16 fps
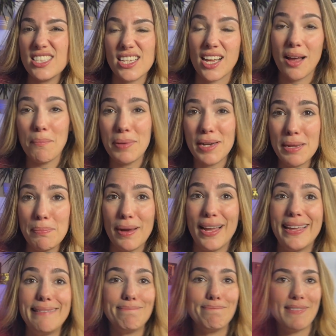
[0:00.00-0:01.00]
it's accompanied
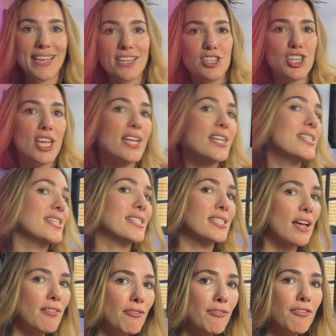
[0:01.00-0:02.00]
by itching,
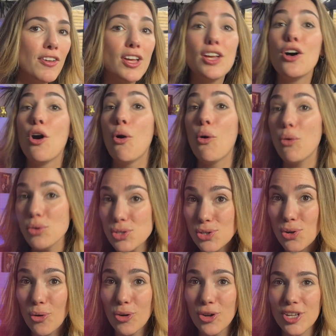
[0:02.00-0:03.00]
discomfort, or
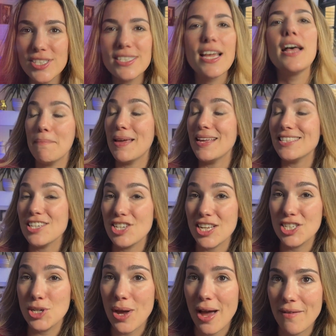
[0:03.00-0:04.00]
soreness, it may
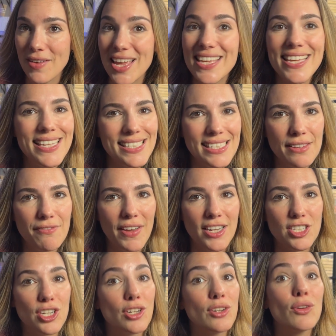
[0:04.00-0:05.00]
suggest you have a yeast
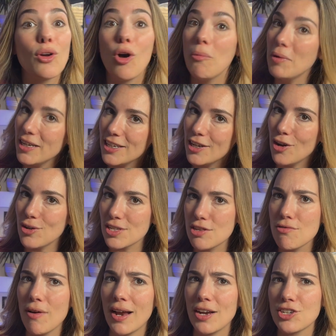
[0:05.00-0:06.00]
infection, commonly known as
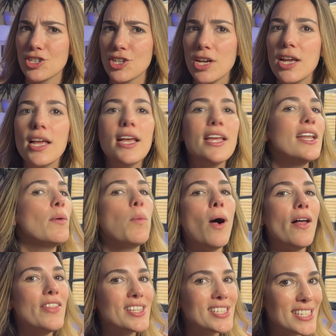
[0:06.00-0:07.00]
thrush. Now,
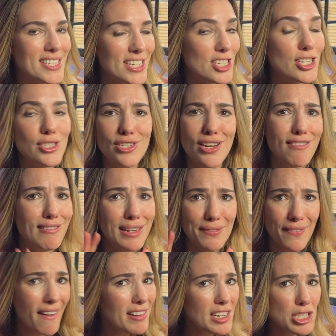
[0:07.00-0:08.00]
while this condition is generally
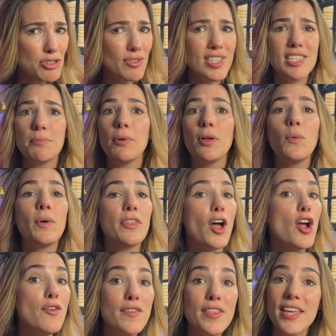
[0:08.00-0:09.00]
very treatable with
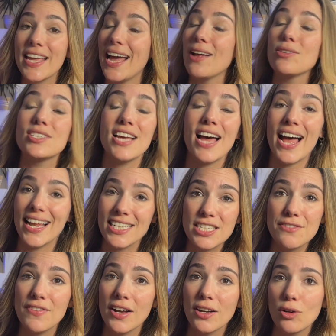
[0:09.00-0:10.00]
over the counter
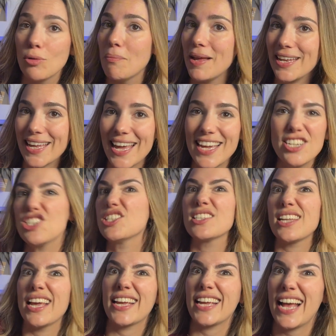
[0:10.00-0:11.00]
antifungal
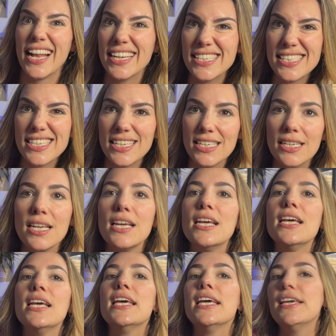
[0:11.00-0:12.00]
medications like Canesten,
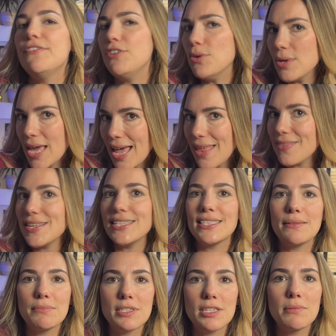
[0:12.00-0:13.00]
if you get
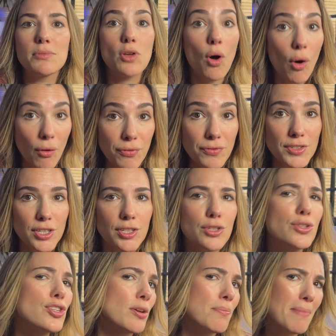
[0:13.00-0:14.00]
these symptoms
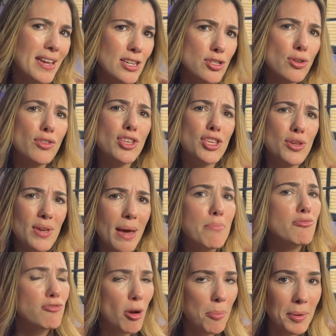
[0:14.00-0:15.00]
often, you should make sure that you
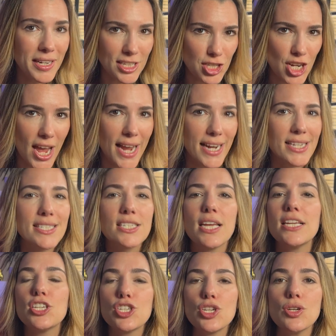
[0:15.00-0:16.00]
get properly checked
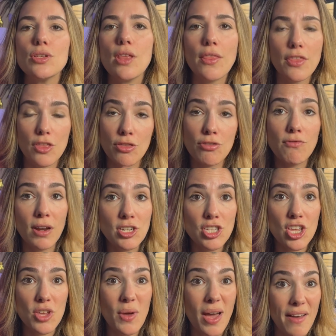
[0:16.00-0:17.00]
to ensure that the
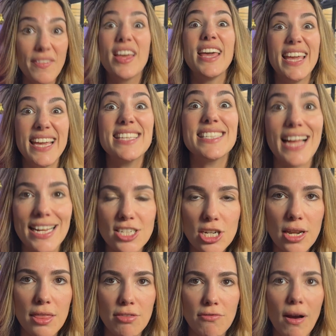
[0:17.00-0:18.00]
thrush that you have is
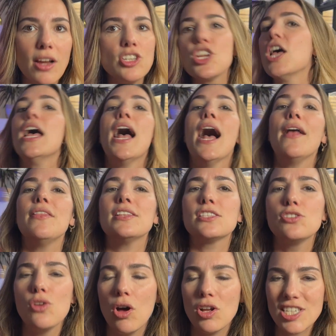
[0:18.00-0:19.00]
actually thrush and
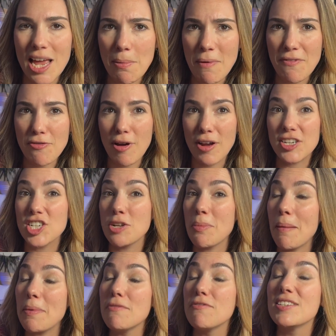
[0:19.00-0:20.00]
it's not a type of thrush that
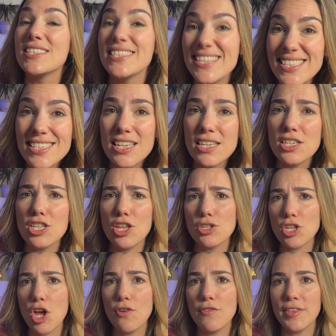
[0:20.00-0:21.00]
might be resistant to
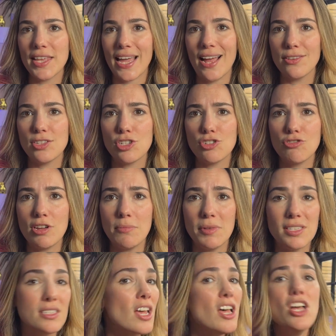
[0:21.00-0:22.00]
those over the counter
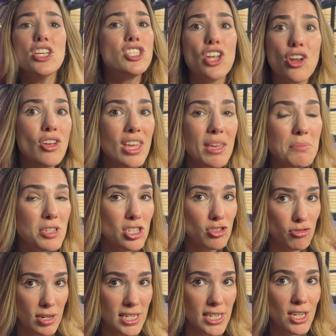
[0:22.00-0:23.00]
treatments. So don't keep
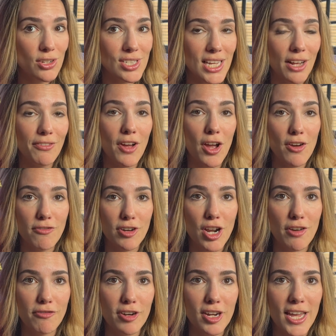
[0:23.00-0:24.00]
just treating yourself over
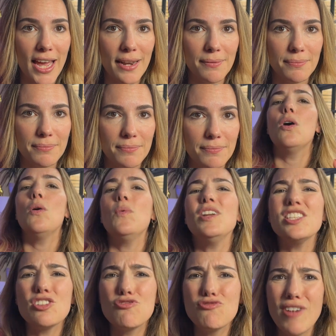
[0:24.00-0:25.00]
and over again.
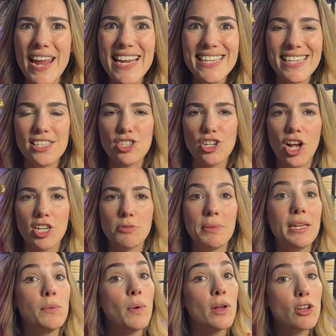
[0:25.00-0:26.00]
What does grey discharge
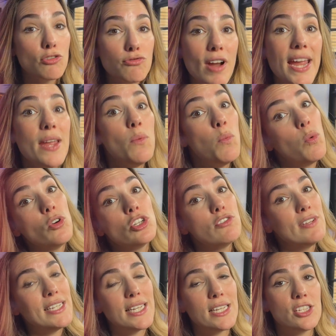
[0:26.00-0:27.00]
mean? Well, grey
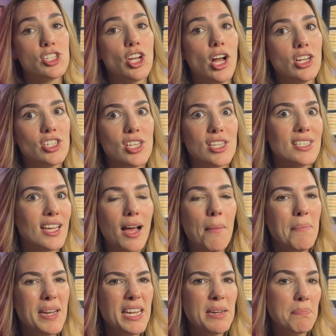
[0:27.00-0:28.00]
watery discharge that's
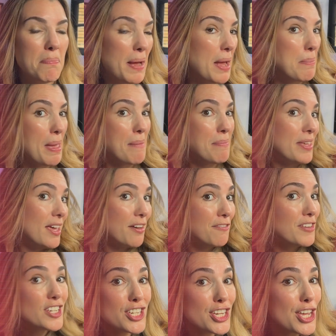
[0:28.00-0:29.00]
accompanied by maybe a
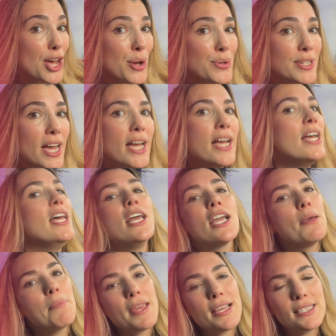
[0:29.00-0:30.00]
fishy odour
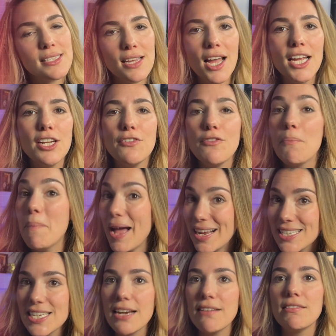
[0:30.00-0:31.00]
can be a sign of
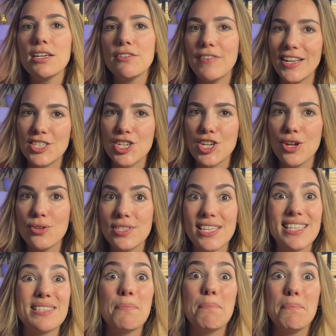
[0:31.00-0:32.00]
bacterial
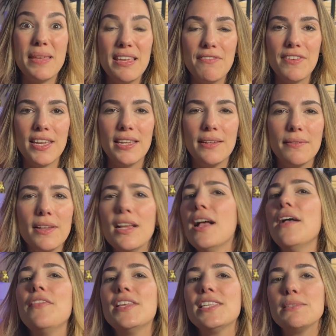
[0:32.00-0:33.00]
vaginosis, BV.
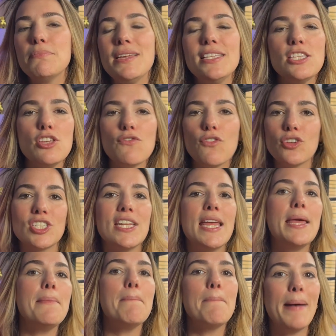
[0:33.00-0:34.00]
And this means that you've got an
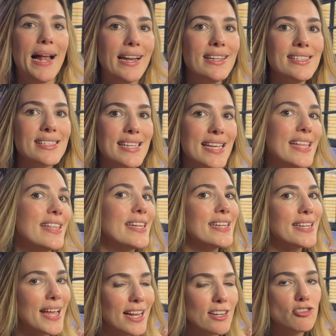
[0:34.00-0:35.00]
imbalance in the
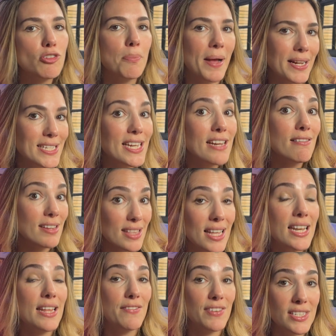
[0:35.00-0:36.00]
natural bacteria
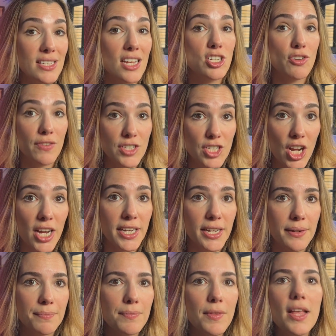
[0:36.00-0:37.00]
that live inside your
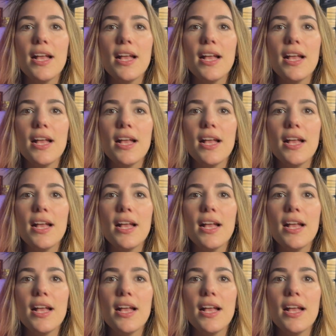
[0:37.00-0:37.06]
vagina.